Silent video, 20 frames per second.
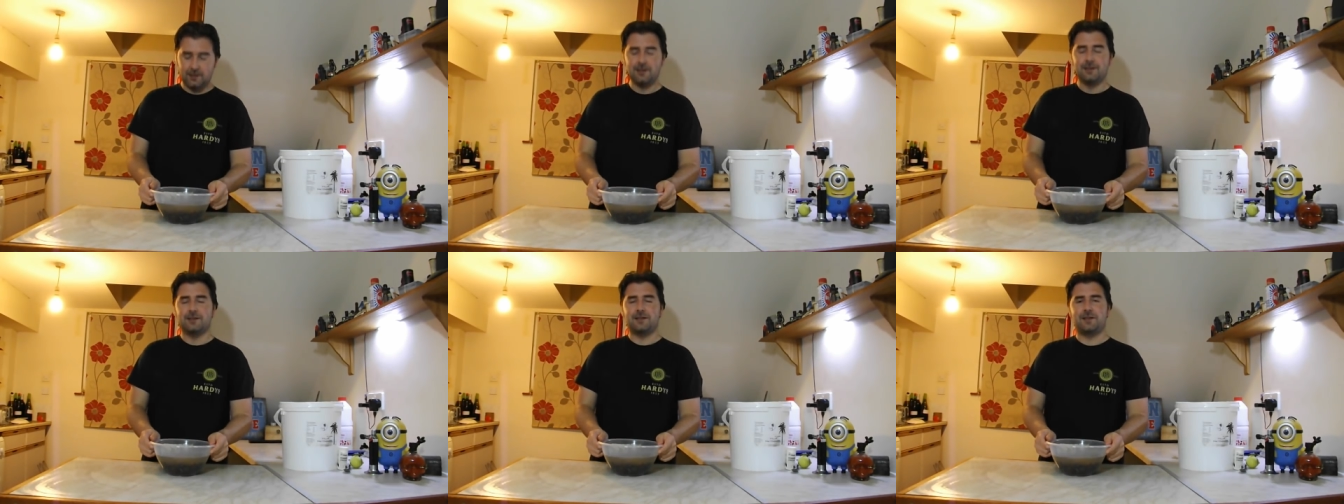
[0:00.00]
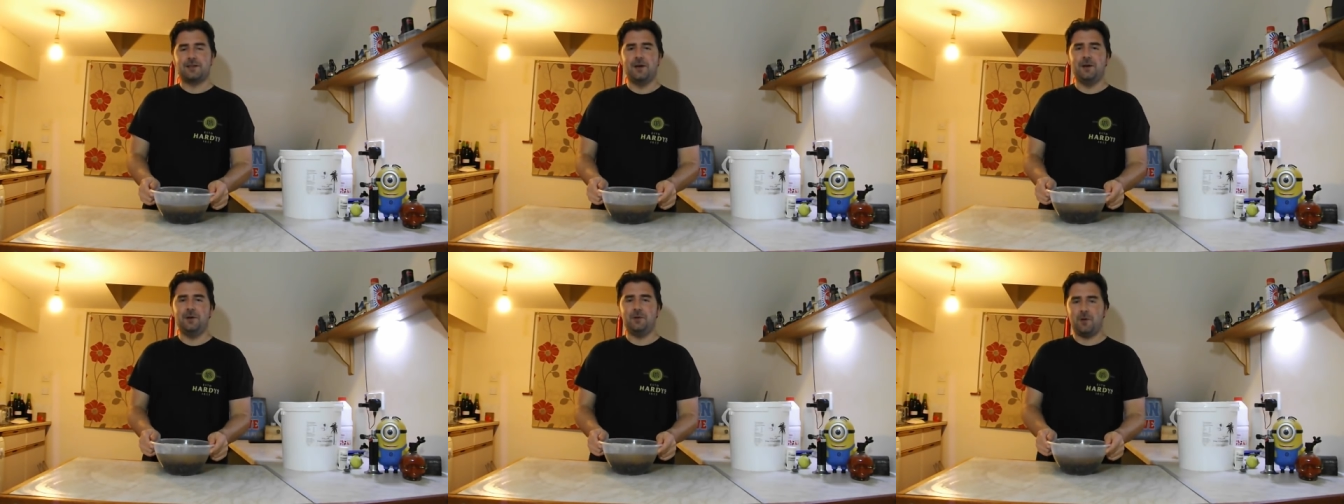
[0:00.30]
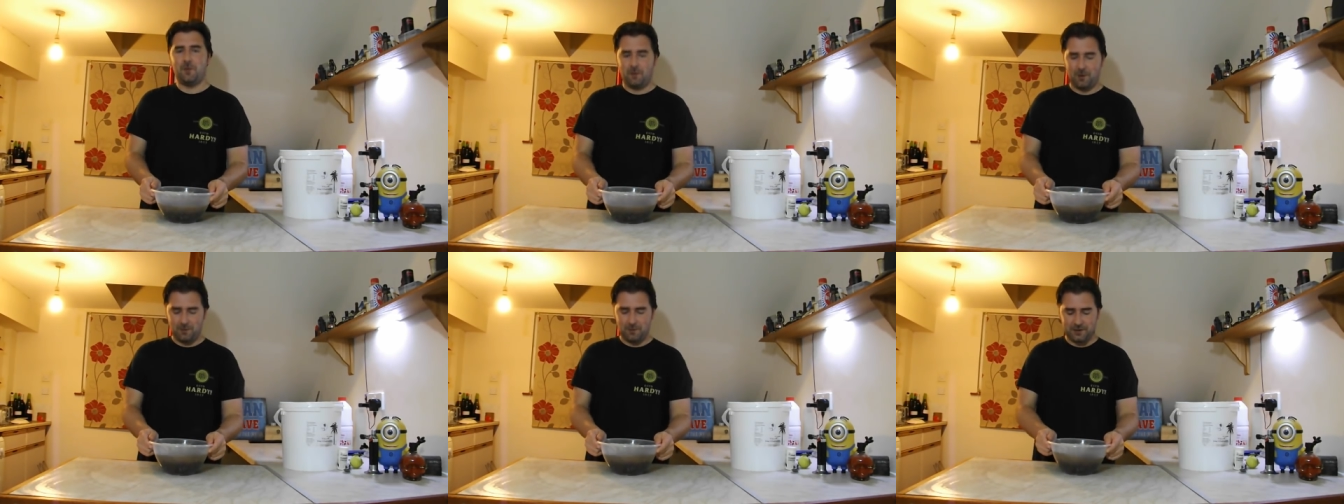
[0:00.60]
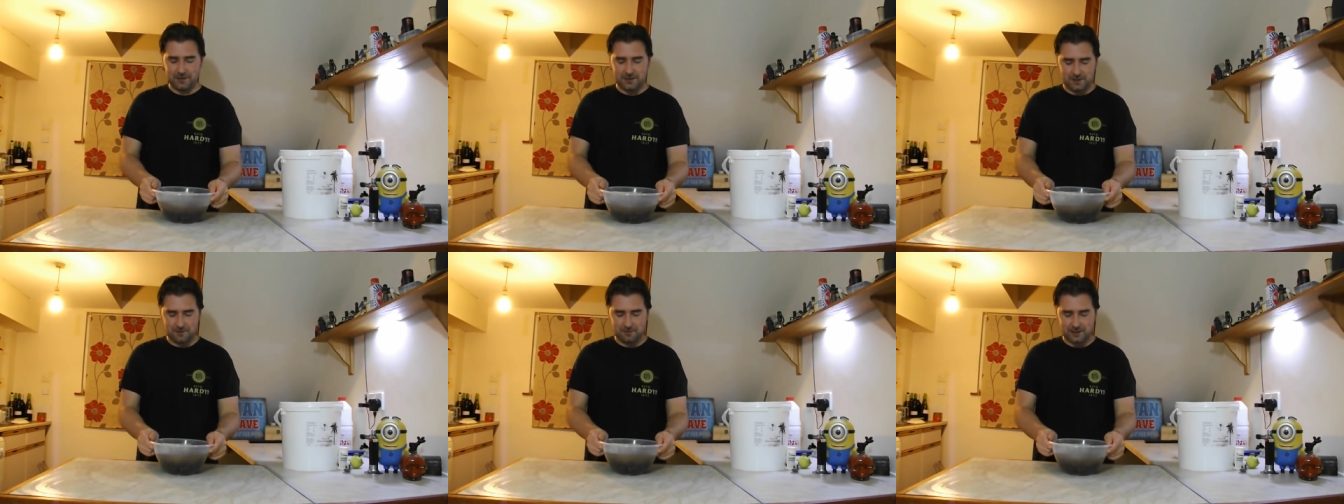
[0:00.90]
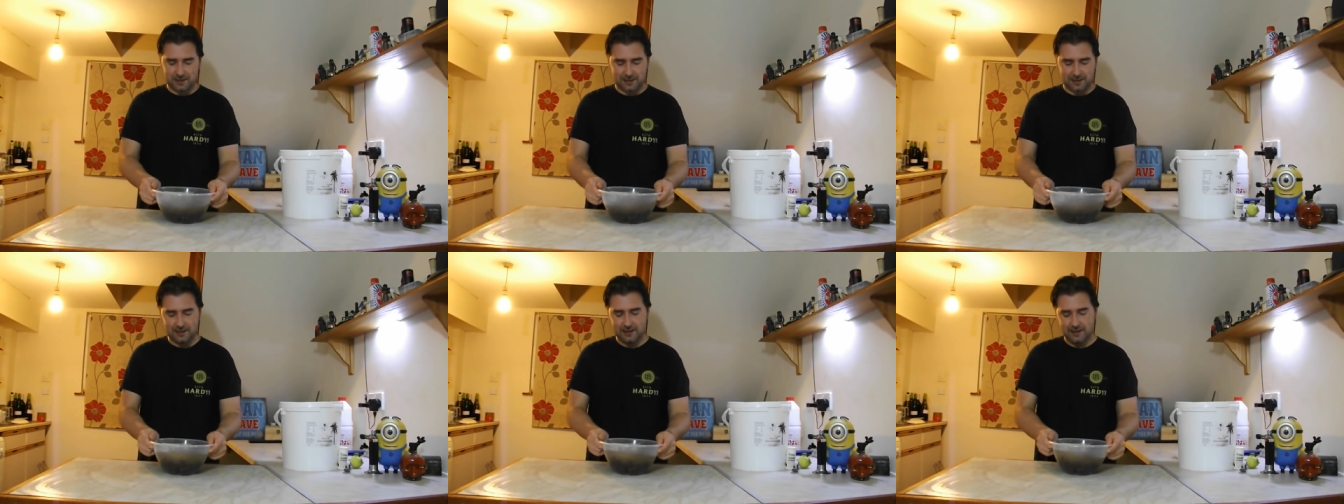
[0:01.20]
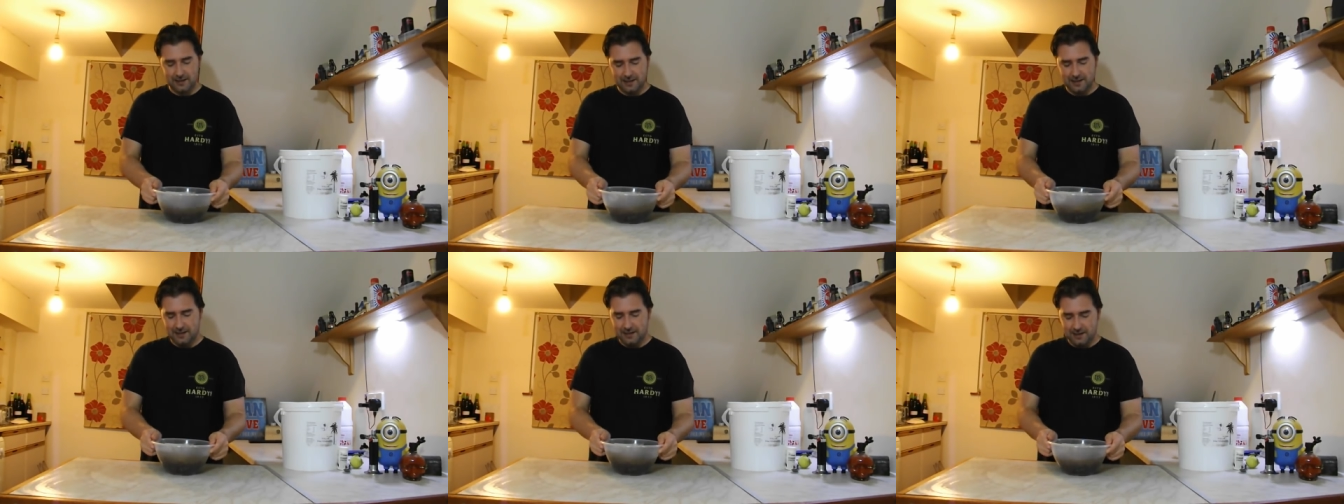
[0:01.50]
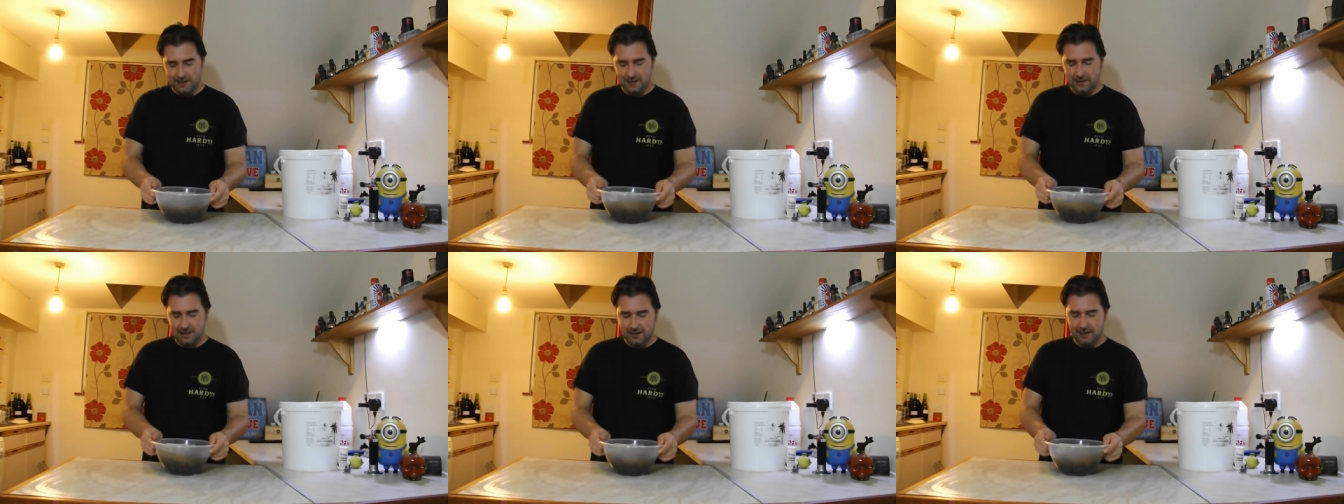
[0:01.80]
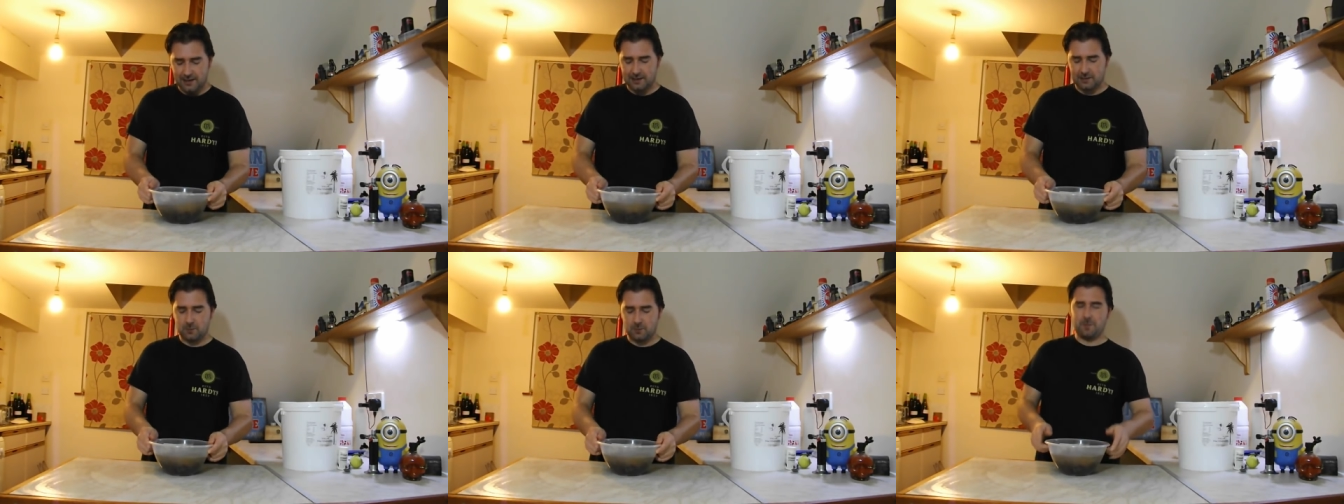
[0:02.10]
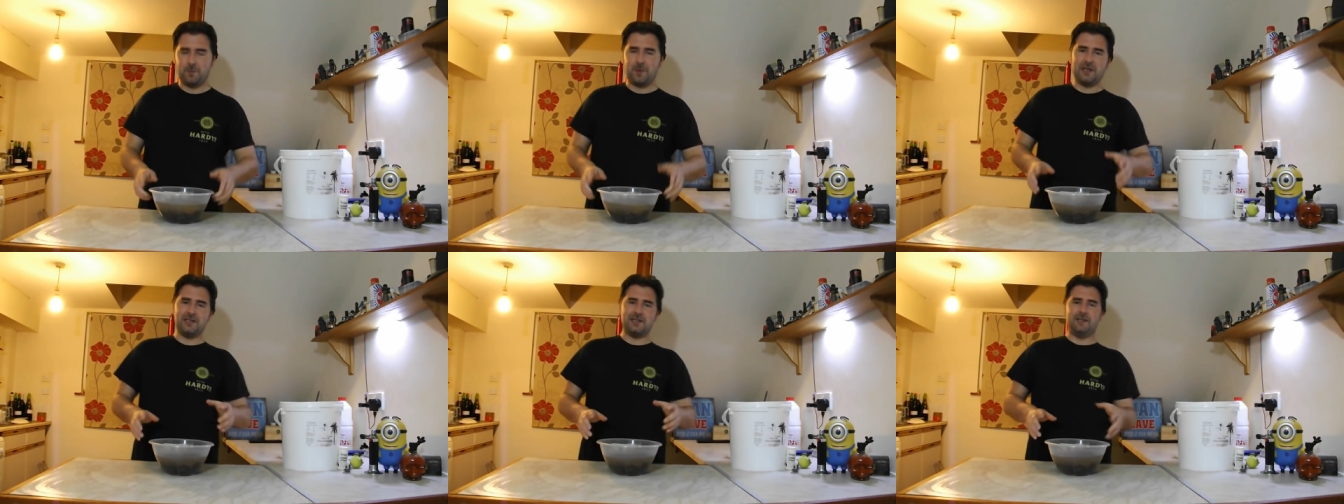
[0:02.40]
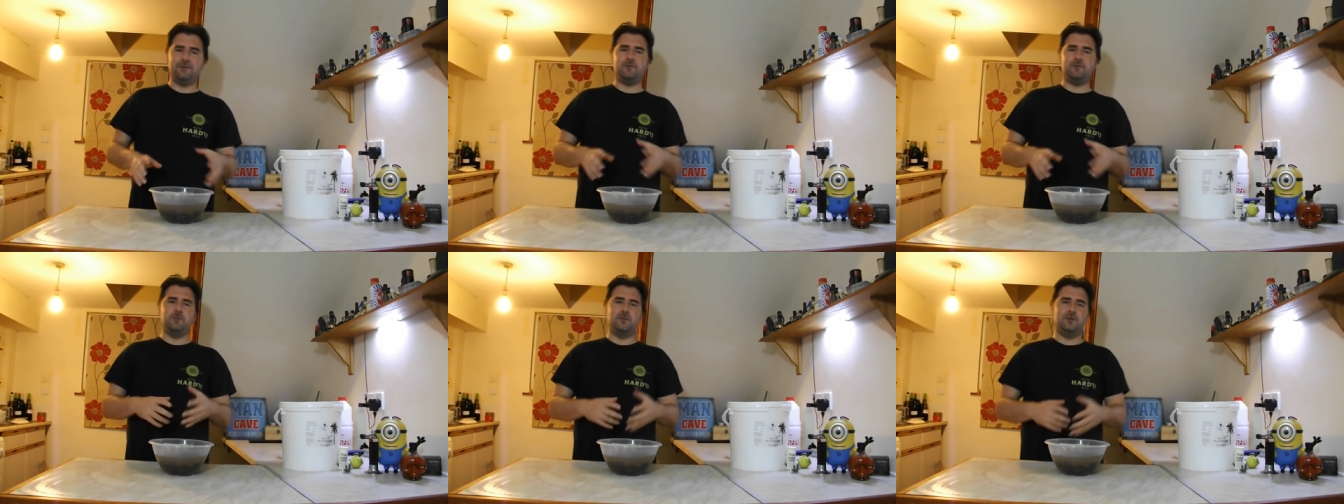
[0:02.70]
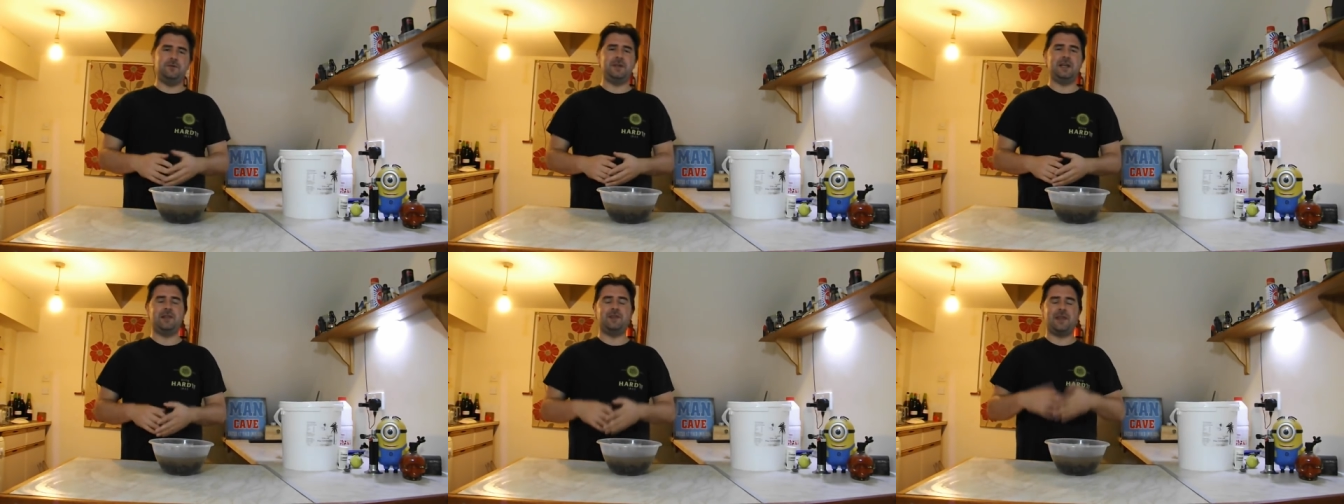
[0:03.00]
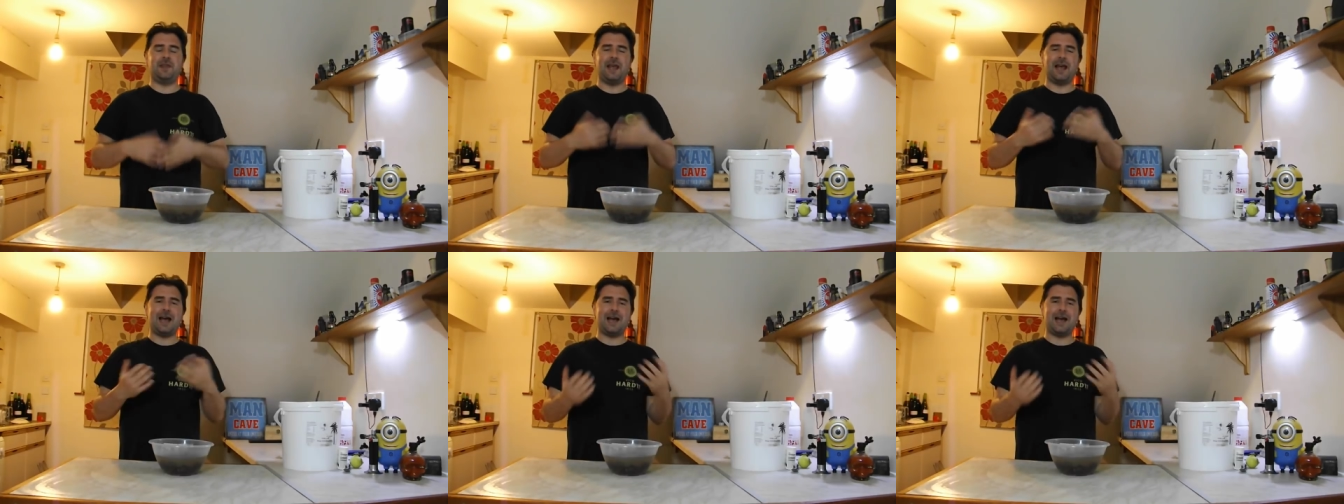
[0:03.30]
So what we're doing is we're basically removing the